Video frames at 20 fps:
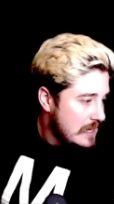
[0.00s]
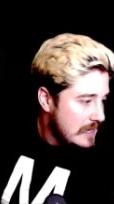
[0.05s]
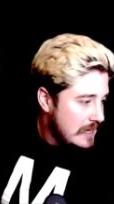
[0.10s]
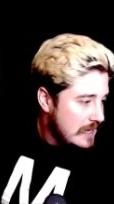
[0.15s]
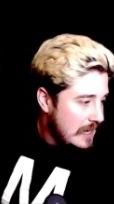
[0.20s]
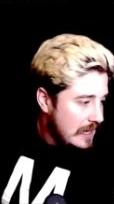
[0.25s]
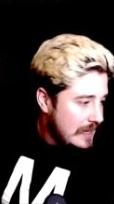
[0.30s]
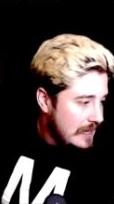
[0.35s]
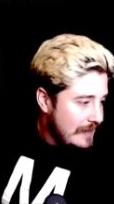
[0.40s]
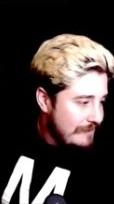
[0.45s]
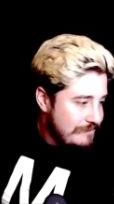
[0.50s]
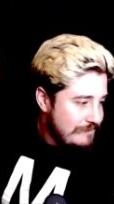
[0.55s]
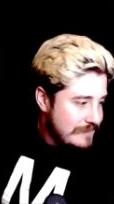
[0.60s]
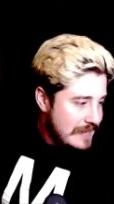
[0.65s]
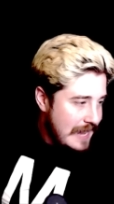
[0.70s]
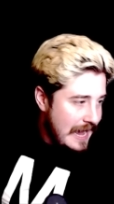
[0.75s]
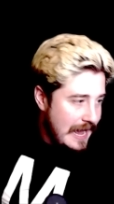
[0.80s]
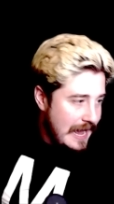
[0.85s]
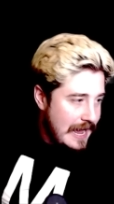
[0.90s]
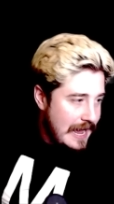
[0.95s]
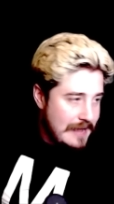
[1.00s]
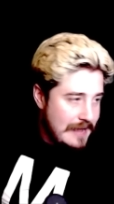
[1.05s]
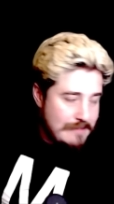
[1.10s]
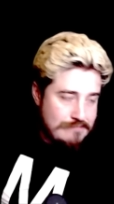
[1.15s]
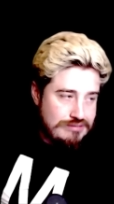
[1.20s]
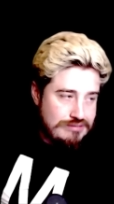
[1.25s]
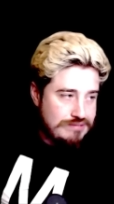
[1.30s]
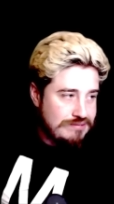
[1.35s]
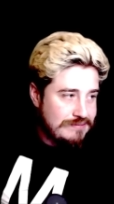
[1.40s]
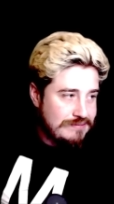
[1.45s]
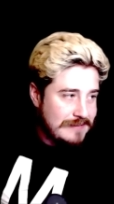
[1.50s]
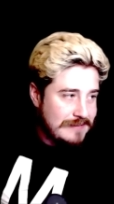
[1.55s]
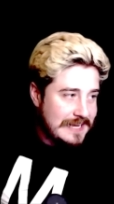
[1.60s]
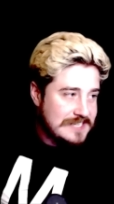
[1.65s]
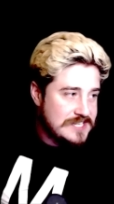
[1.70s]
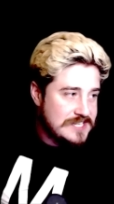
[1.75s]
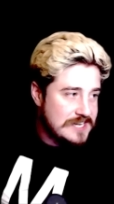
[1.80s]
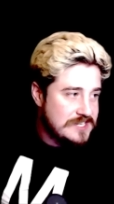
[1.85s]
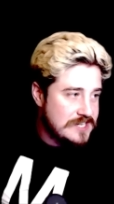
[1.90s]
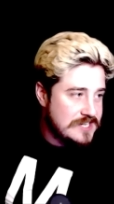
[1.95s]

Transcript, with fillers: Uh, I, it's, it's